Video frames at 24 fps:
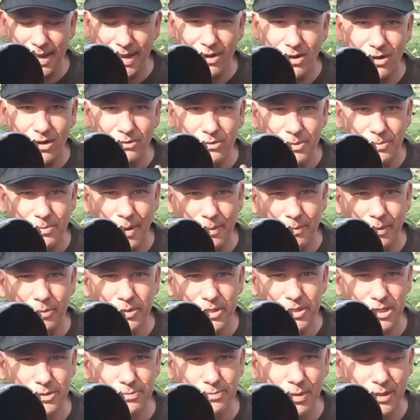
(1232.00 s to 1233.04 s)
back on. Remember,
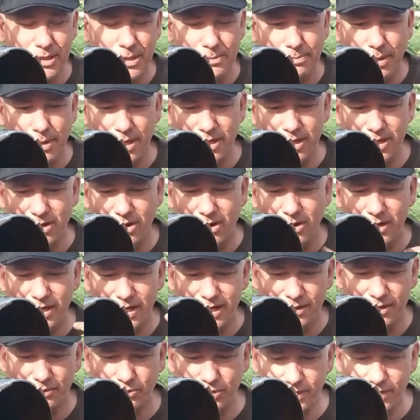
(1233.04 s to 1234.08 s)
we just put the bucket on
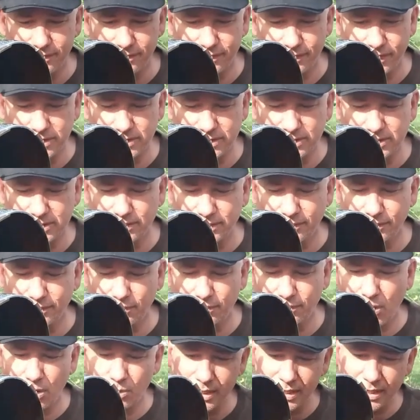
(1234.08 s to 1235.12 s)
in reverse of
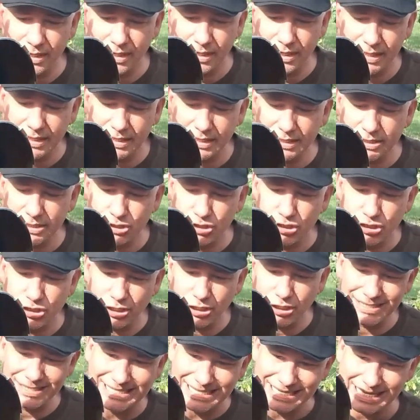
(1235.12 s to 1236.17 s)
what we
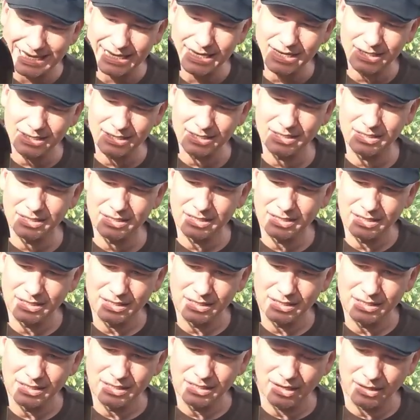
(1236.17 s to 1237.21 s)
just did.
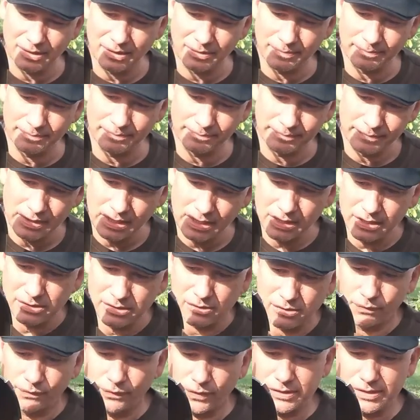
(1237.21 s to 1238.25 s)
Um,
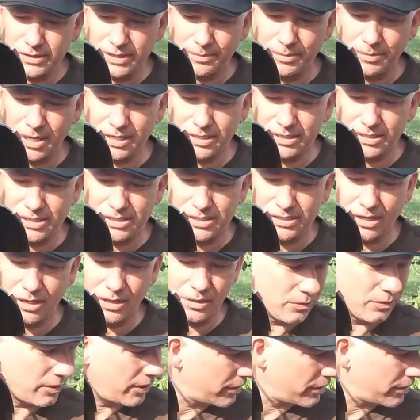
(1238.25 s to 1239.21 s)
so first I'm gonna start